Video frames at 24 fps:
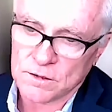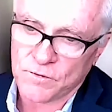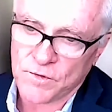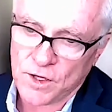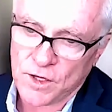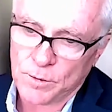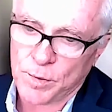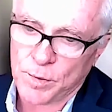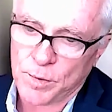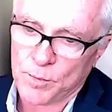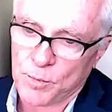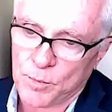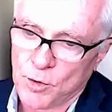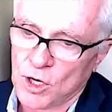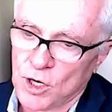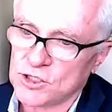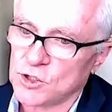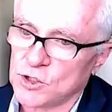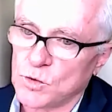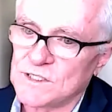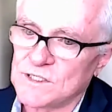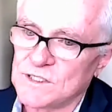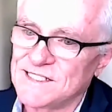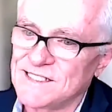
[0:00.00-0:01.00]
develop a
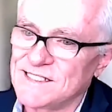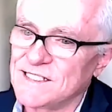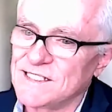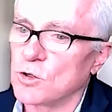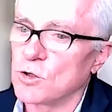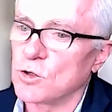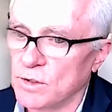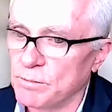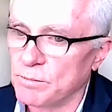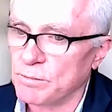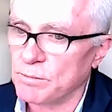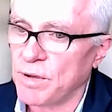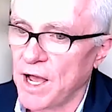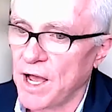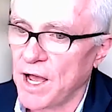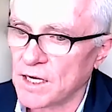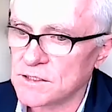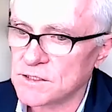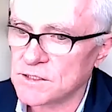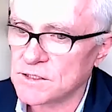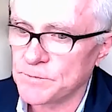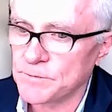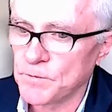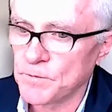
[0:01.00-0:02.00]
project with zero
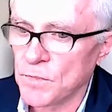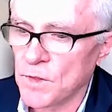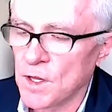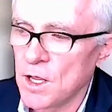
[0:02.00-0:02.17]
impacts.